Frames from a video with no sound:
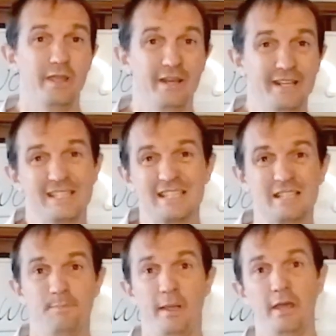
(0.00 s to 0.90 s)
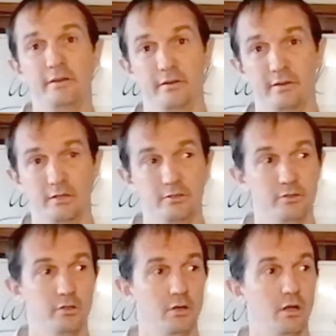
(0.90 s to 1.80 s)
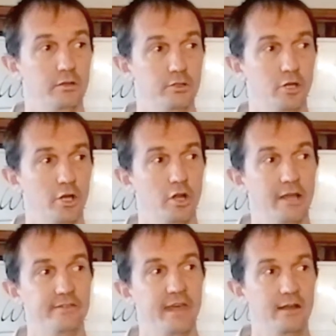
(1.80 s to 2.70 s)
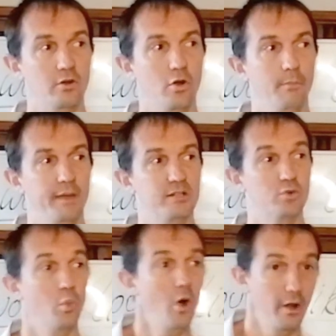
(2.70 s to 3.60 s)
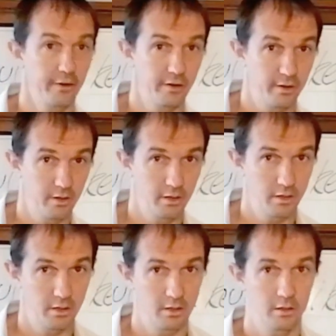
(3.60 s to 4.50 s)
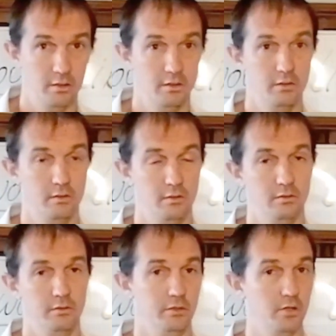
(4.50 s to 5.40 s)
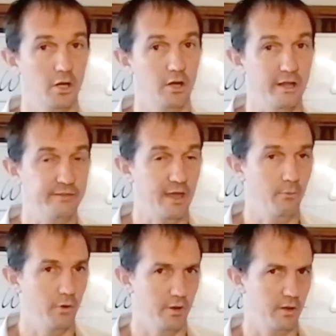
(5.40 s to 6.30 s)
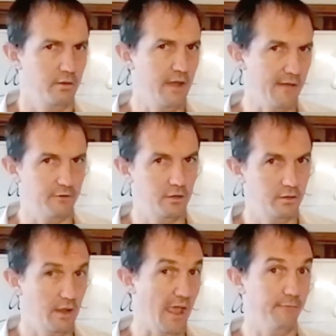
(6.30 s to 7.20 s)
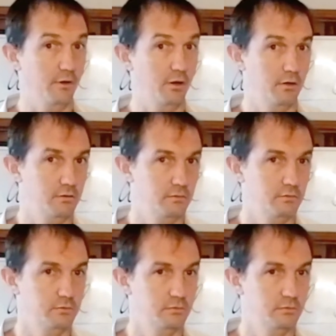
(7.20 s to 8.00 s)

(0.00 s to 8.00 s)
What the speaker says: we can expand it into, you don't like that compared to what? You don't like that what? Never, ever?